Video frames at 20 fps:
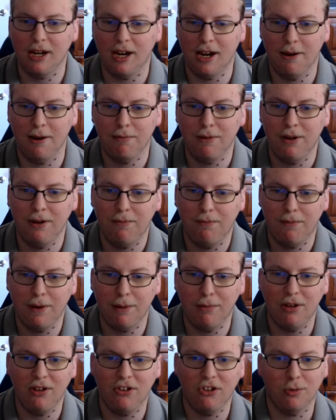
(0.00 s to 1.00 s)
every
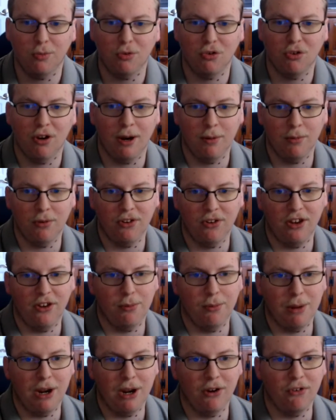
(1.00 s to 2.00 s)
50 subscribers as
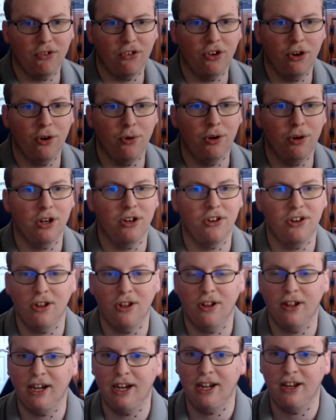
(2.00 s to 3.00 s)
a milestone until
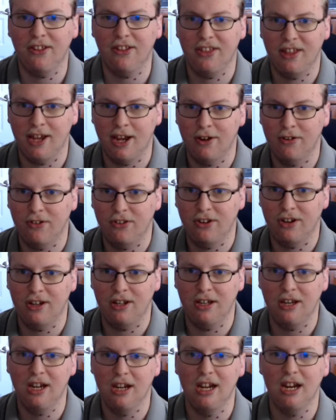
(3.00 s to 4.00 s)
I get
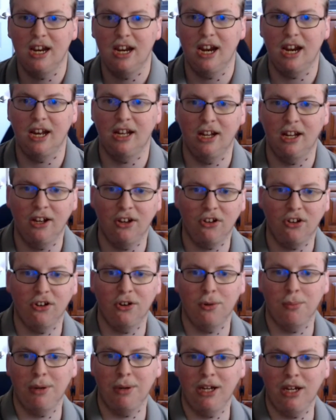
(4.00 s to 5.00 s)
1,000. And then it's going
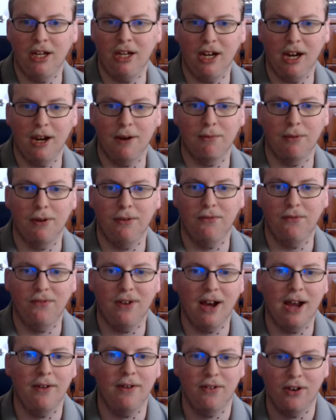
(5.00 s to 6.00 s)
to be every
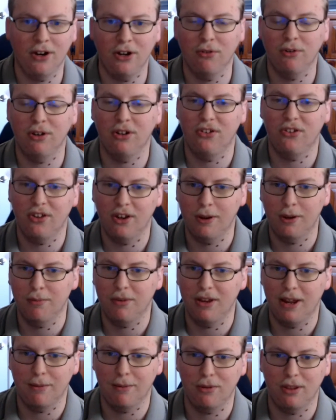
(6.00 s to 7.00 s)
500 subs
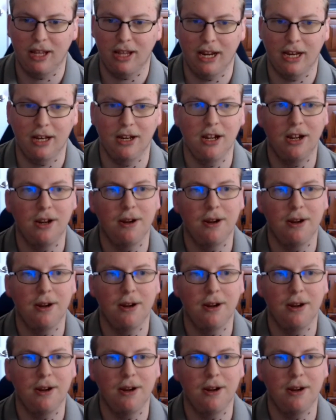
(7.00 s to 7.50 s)
after that.